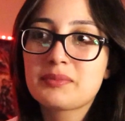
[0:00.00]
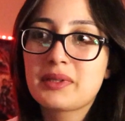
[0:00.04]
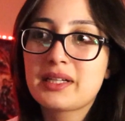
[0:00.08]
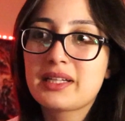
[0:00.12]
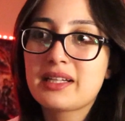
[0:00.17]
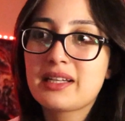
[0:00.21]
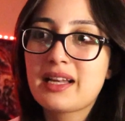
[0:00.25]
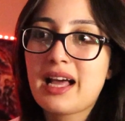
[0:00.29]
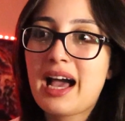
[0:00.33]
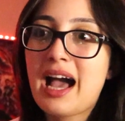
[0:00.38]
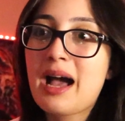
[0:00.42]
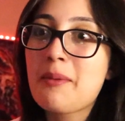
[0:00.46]

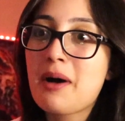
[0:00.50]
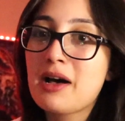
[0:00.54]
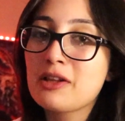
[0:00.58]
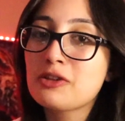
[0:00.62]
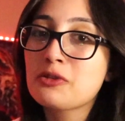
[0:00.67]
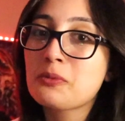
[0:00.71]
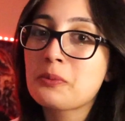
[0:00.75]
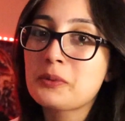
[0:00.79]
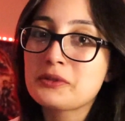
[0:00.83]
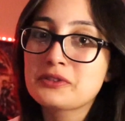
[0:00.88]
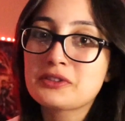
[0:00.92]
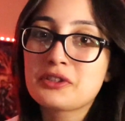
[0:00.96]
but I'm
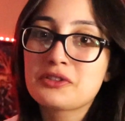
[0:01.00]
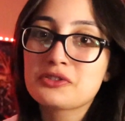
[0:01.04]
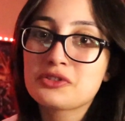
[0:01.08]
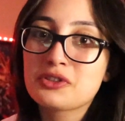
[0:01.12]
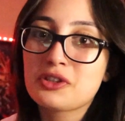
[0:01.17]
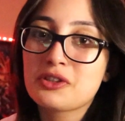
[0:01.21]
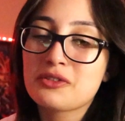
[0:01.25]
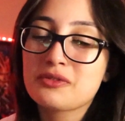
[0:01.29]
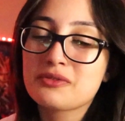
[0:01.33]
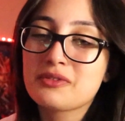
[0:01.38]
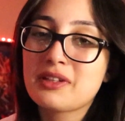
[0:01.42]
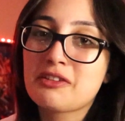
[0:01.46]
100%
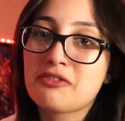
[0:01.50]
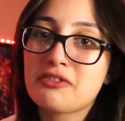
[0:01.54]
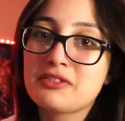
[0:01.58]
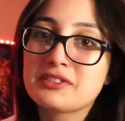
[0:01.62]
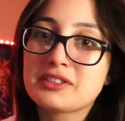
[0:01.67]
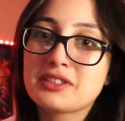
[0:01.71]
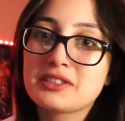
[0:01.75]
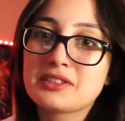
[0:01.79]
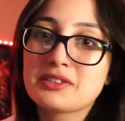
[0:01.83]
sure Netflix